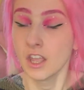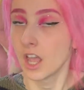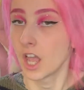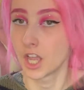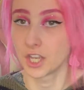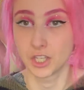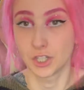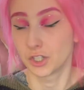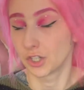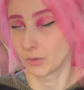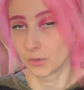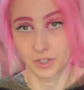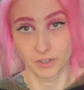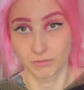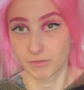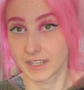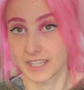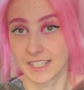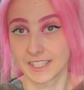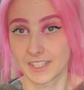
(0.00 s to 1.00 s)
and you don't want to
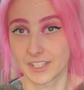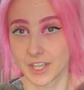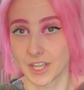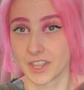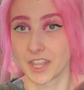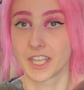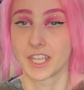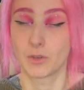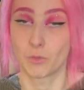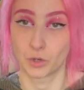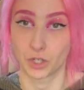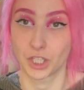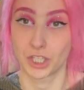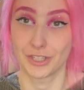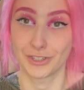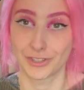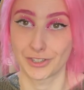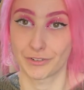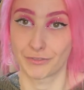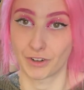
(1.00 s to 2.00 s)
reinsert that. You want to
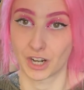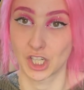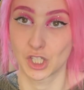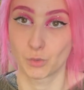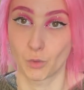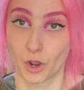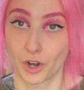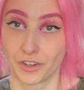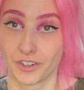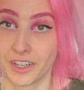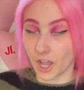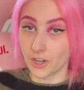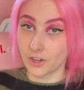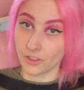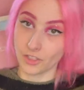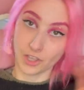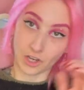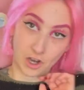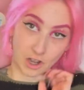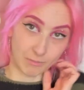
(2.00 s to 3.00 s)
use a fresh one.
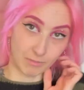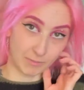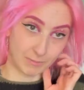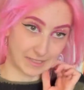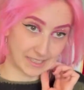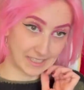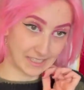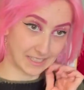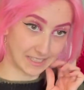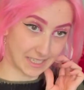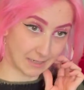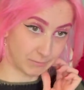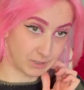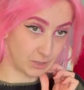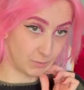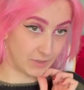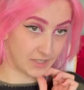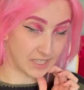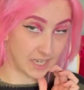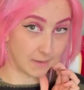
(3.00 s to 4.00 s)
Another common misconception
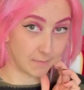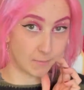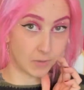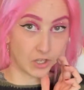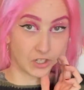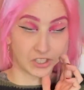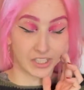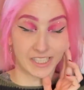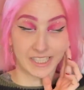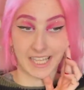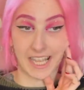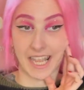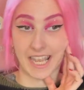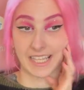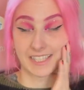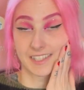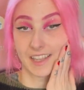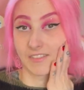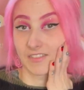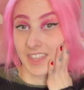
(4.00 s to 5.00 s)
with tampons is
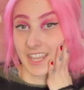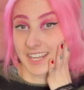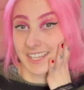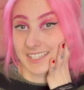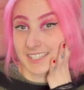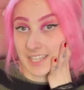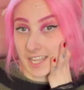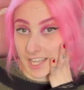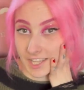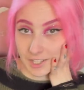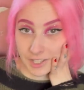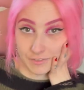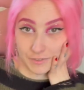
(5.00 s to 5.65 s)
that they can take your